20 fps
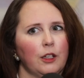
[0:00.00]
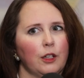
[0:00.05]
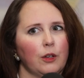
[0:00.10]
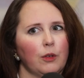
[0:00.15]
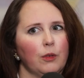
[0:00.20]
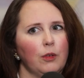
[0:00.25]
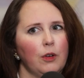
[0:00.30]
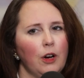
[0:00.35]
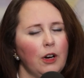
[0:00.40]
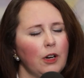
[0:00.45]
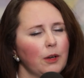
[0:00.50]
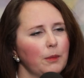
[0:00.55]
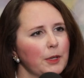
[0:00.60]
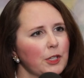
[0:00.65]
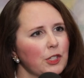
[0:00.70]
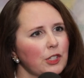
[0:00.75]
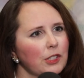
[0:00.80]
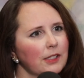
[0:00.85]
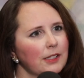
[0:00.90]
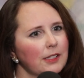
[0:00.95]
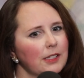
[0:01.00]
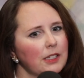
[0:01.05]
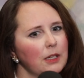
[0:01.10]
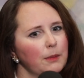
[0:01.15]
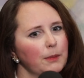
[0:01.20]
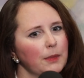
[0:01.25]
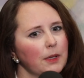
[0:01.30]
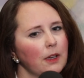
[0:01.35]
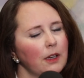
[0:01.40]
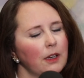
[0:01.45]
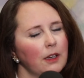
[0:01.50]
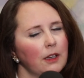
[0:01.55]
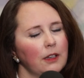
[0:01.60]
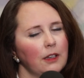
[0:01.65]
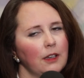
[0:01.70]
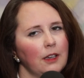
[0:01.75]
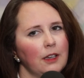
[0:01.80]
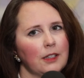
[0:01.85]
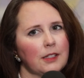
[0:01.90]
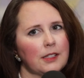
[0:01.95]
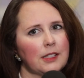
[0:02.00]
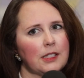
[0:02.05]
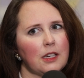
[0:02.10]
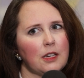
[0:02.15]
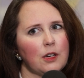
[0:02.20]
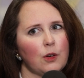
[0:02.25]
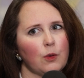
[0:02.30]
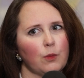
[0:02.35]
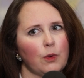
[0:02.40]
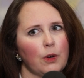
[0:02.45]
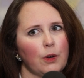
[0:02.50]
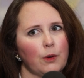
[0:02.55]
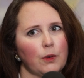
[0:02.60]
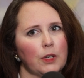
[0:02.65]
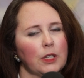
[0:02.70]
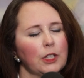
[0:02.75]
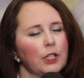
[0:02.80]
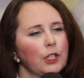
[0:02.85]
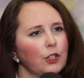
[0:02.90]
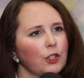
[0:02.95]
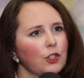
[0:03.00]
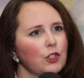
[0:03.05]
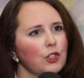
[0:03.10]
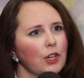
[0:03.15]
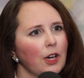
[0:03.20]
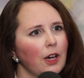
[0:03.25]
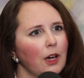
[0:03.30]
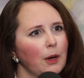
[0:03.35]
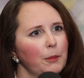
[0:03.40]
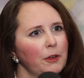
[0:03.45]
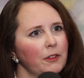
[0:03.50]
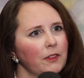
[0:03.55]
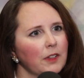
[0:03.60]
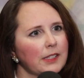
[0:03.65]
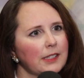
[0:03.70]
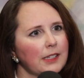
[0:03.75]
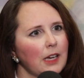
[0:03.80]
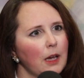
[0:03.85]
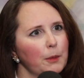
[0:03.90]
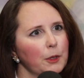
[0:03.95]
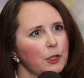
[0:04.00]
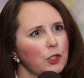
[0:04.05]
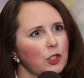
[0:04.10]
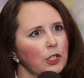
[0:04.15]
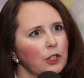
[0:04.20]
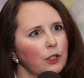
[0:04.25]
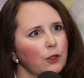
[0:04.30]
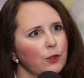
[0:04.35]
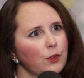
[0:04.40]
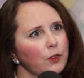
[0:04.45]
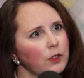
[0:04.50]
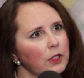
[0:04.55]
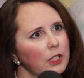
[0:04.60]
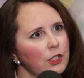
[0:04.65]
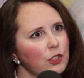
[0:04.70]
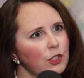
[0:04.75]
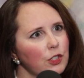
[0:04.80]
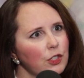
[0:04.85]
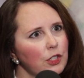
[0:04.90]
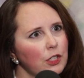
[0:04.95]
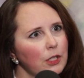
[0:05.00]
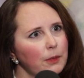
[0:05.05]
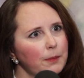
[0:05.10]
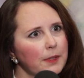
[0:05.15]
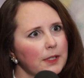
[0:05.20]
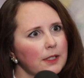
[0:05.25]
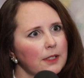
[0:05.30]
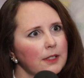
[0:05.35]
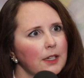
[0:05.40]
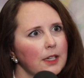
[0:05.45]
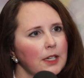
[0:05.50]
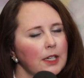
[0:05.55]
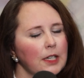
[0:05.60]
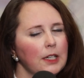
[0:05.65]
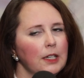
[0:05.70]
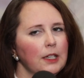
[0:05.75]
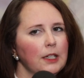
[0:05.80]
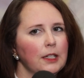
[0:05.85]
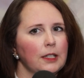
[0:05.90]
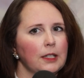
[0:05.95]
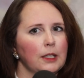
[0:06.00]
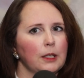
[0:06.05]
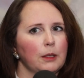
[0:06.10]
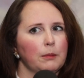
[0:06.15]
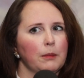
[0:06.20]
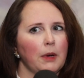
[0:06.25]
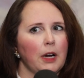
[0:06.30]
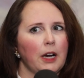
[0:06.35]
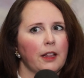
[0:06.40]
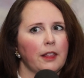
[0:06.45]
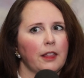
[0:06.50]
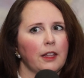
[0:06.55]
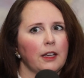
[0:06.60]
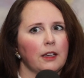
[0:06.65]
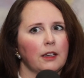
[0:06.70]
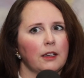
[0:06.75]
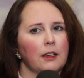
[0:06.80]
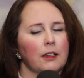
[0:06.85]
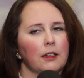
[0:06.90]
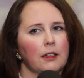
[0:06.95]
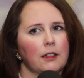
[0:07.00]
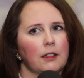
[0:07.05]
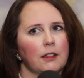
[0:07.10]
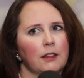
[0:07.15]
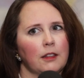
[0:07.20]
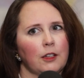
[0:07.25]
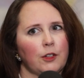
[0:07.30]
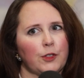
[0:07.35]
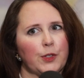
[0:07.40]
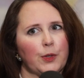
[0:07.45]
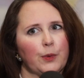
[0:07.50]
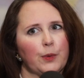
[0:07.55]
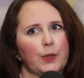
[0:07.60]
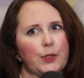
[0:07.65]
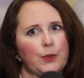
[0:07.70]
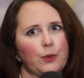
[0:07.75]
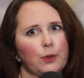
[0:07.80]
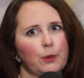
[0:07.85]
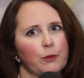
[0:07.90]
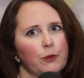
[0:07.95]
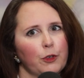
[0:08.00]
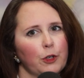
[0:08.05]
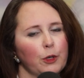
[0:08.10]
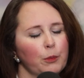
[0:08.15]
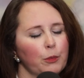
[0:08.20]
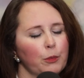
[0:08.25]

our admissions team has done a really good job of establishing those relationships. I think there's always room for